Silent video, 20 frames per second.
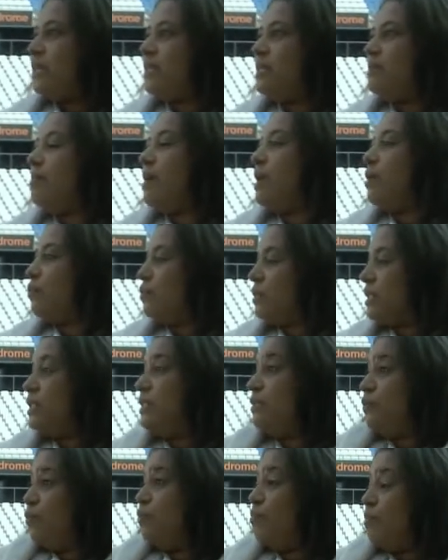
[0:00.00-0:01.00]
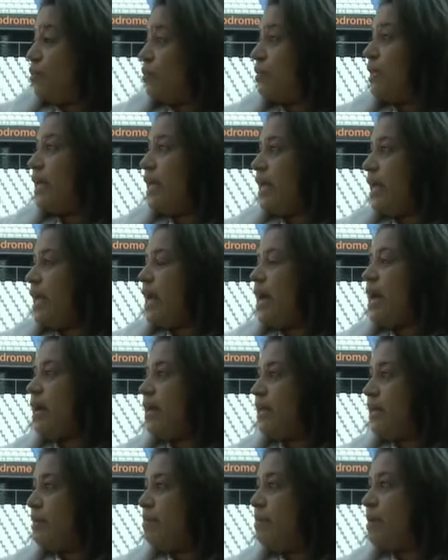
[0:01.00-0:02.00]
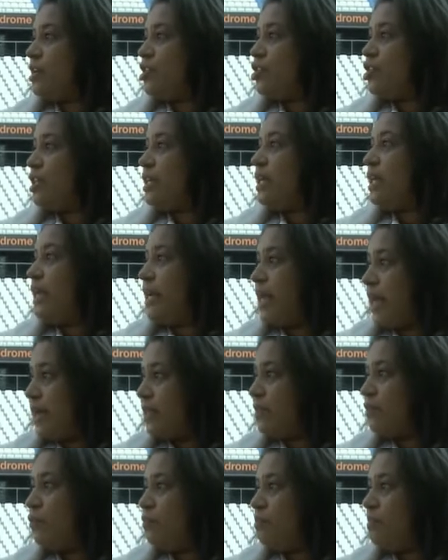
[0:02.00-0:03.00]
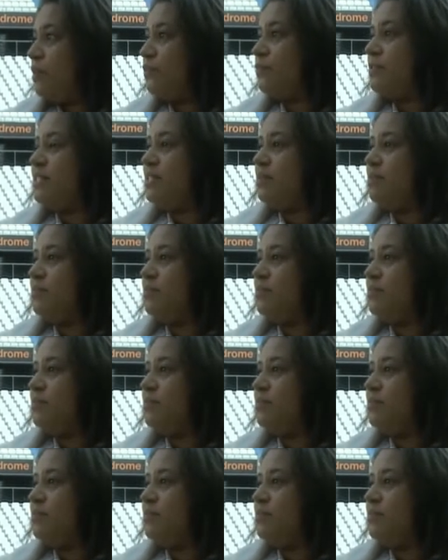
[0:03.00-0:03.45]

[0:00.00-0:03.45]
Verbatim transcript: because you're only getting access to half of the available skill sets.